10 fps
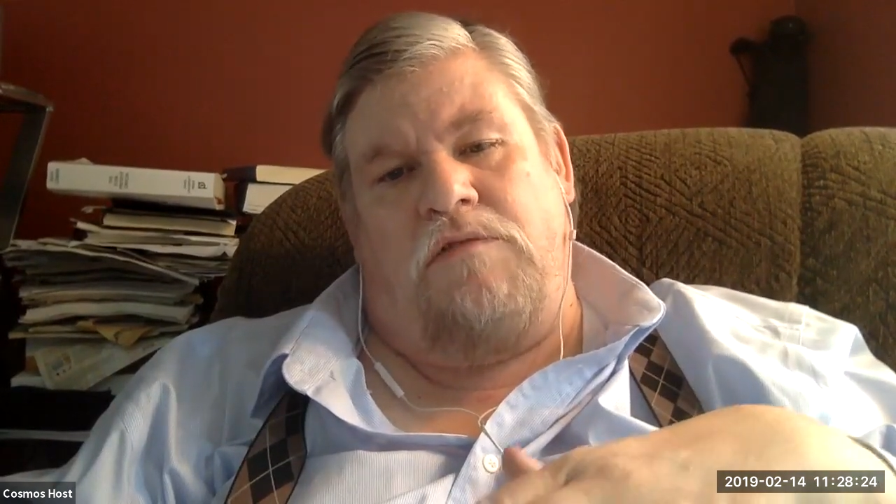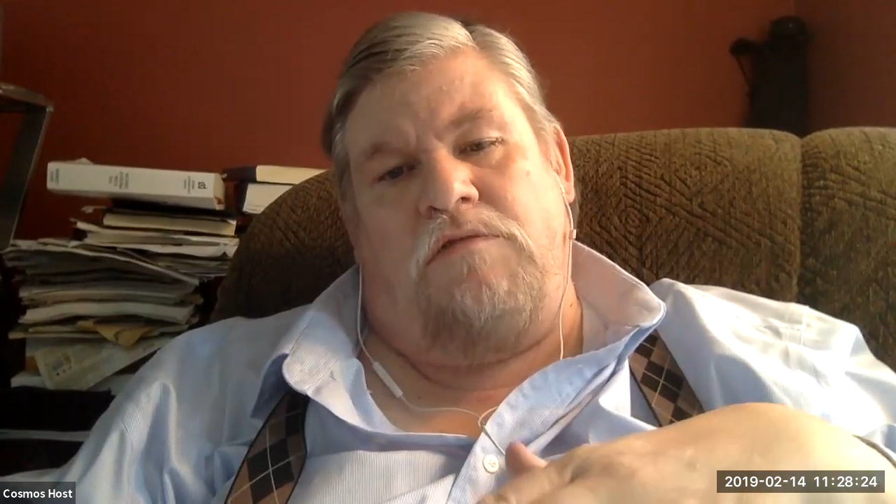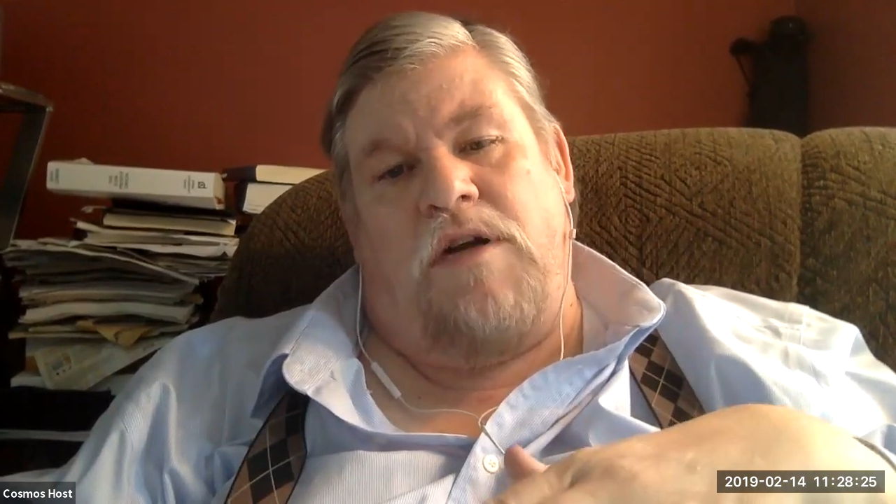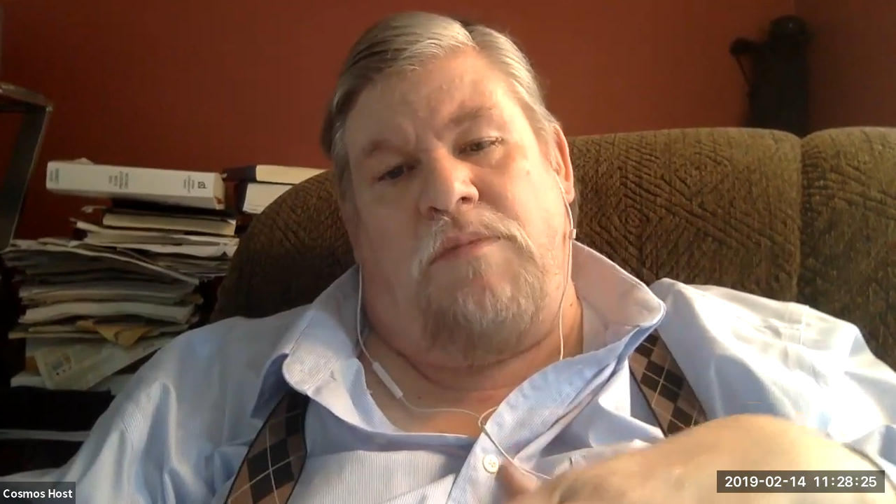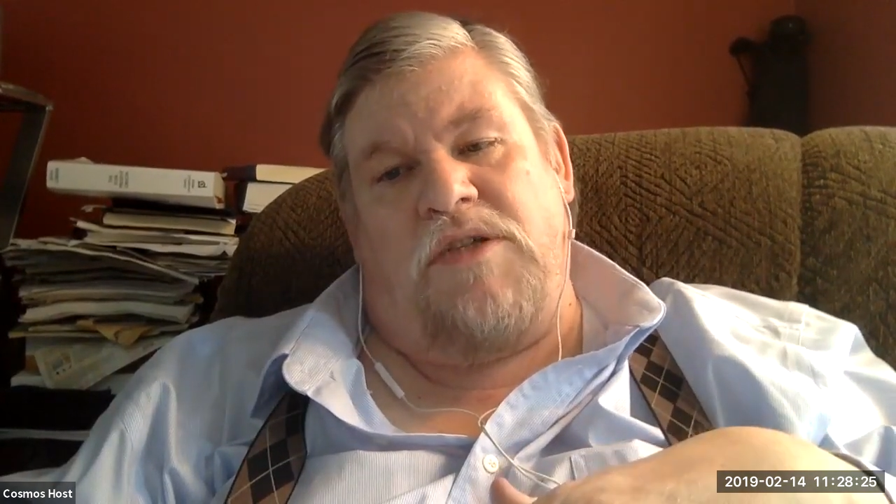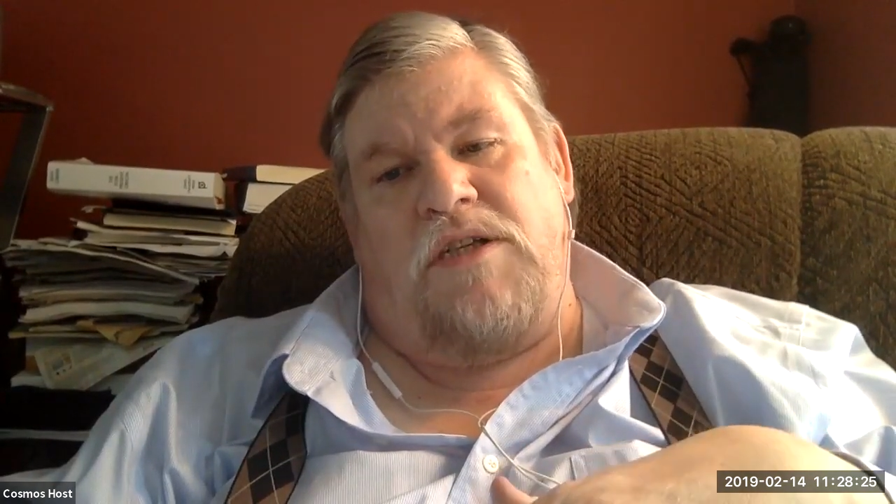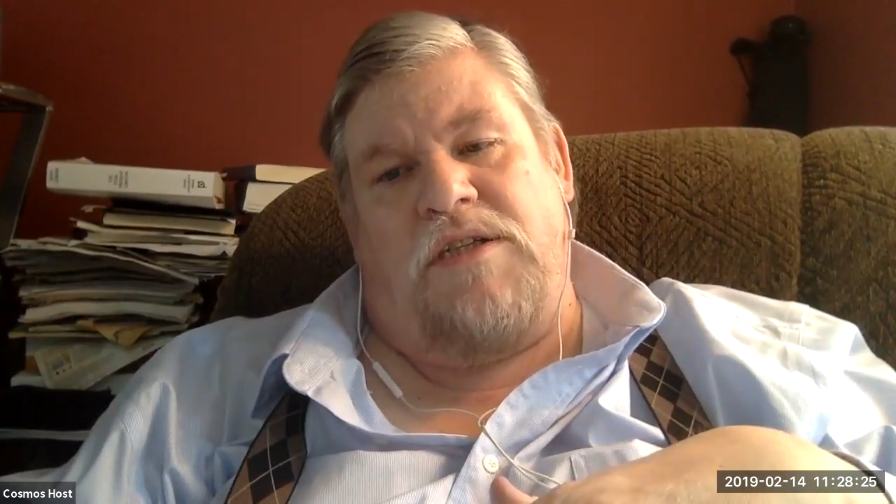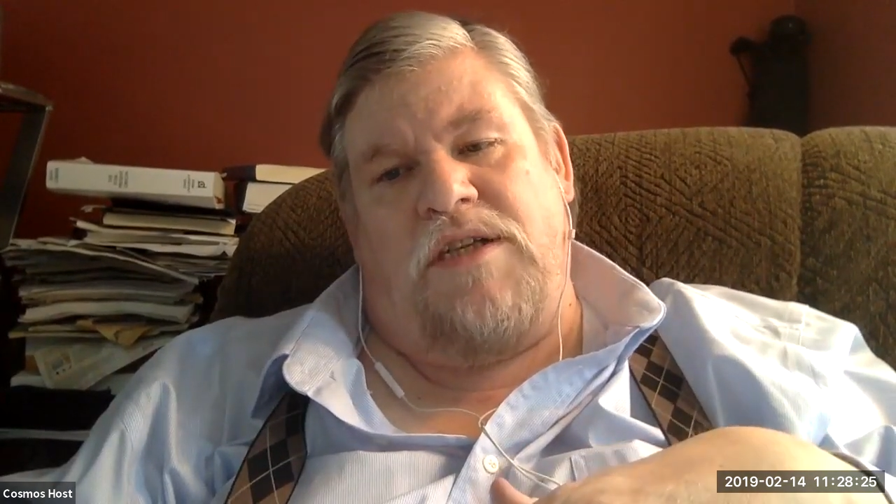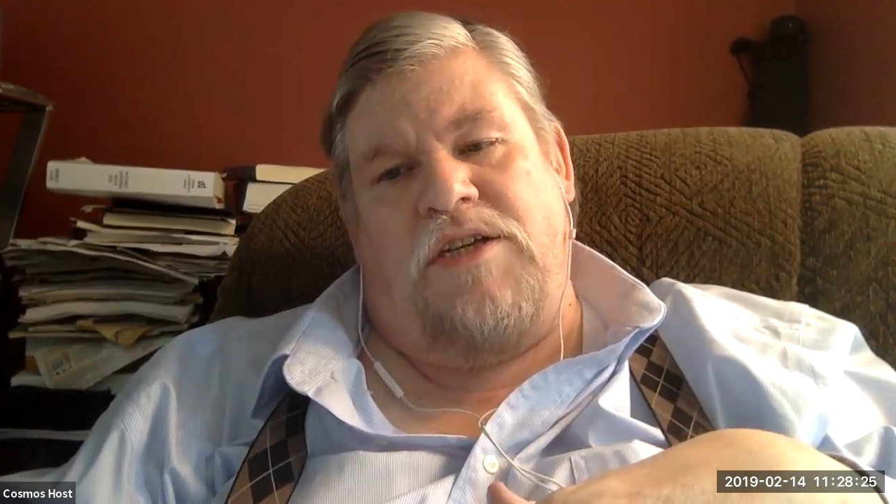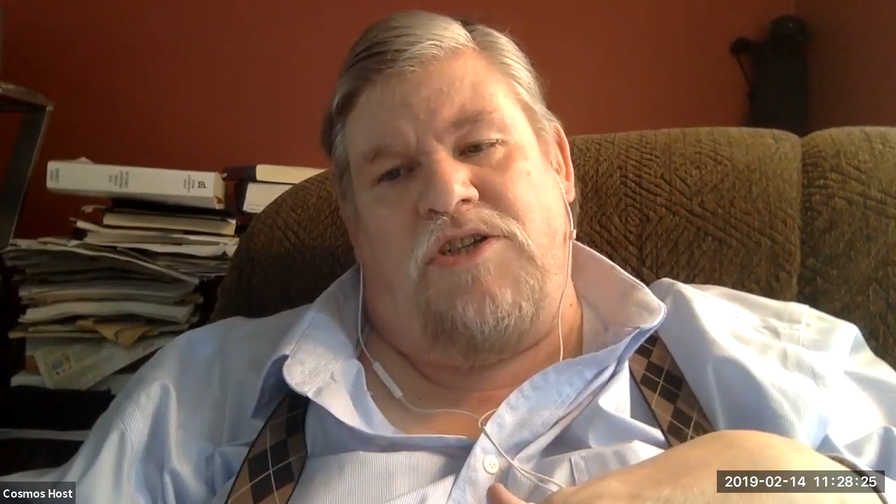
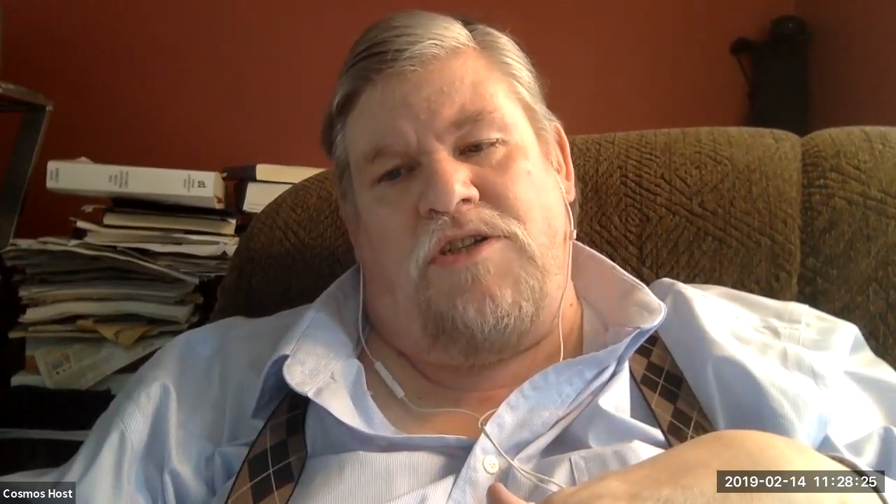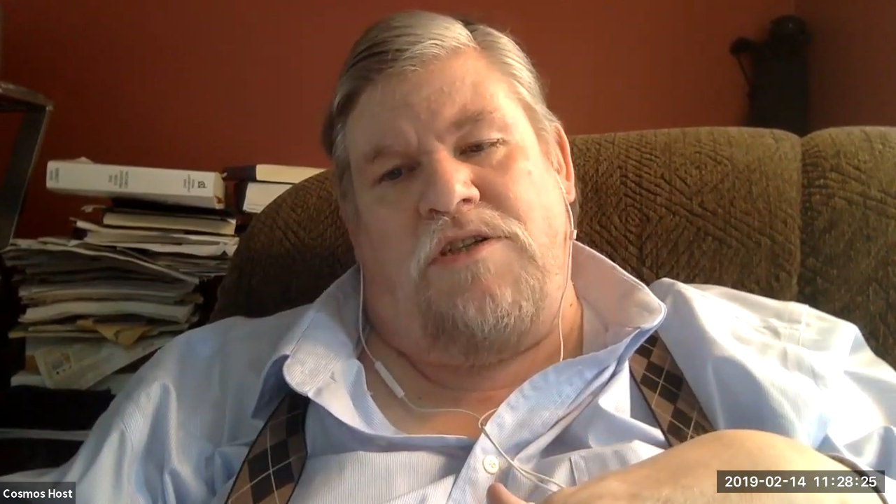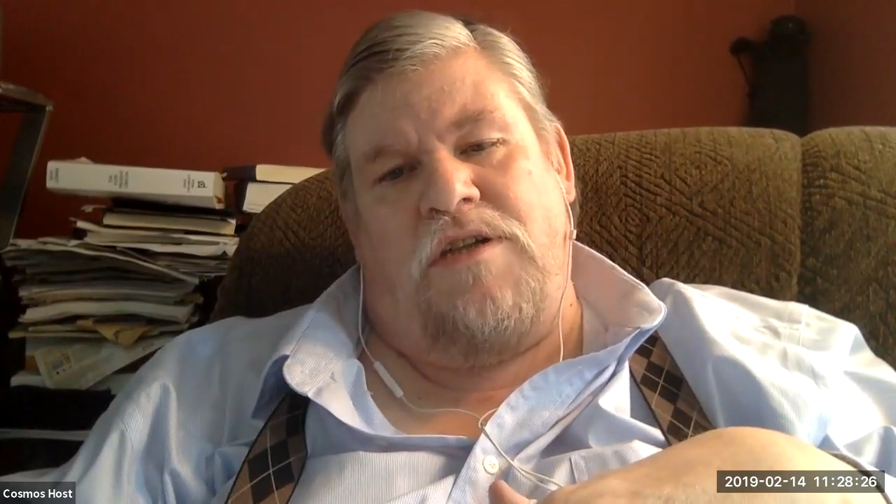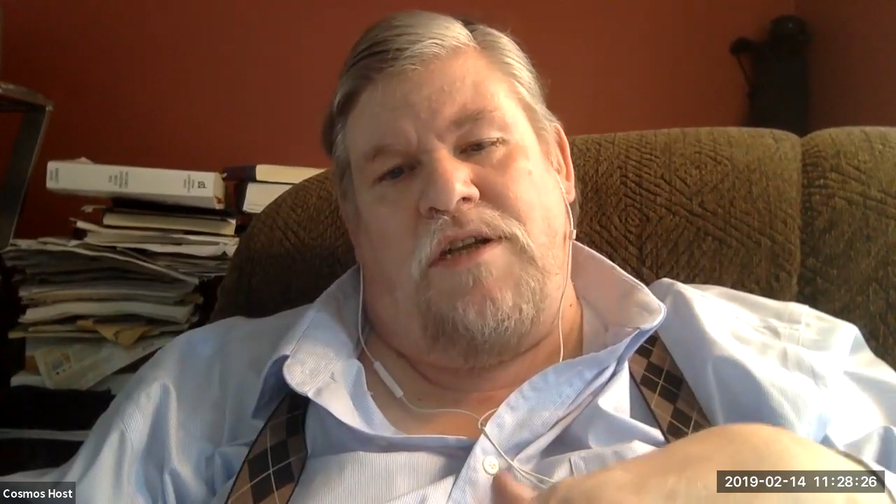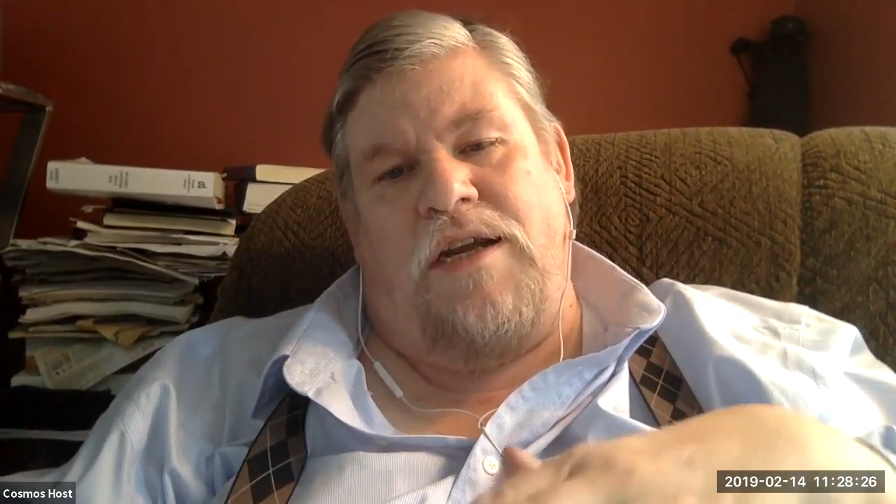representation that